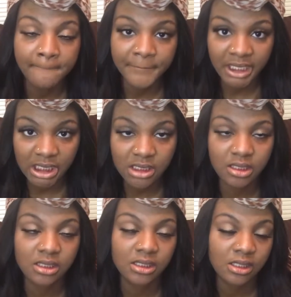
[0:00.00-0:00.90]

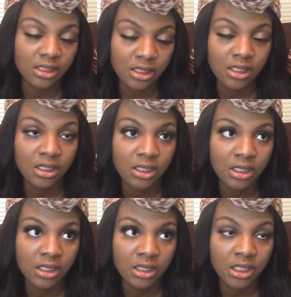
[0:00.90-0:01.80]
but
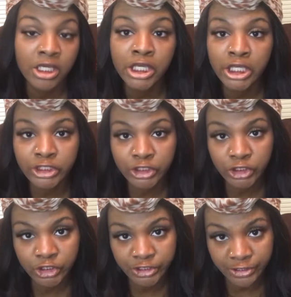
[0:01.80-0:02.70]
it's
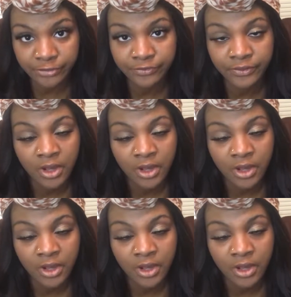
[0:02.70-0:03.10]
yourself.